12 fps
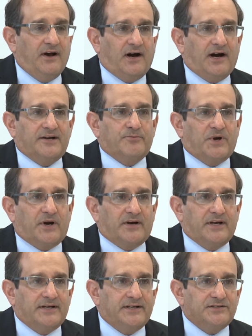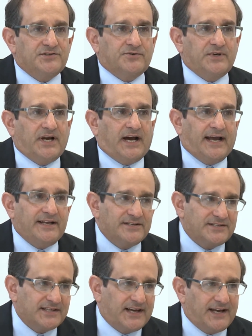on American history, I
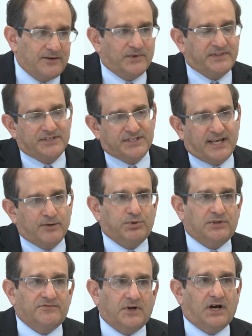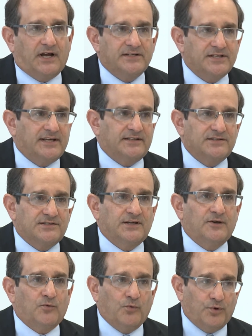decide what the table of contents
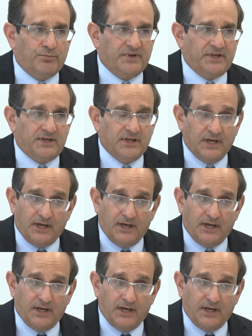will be.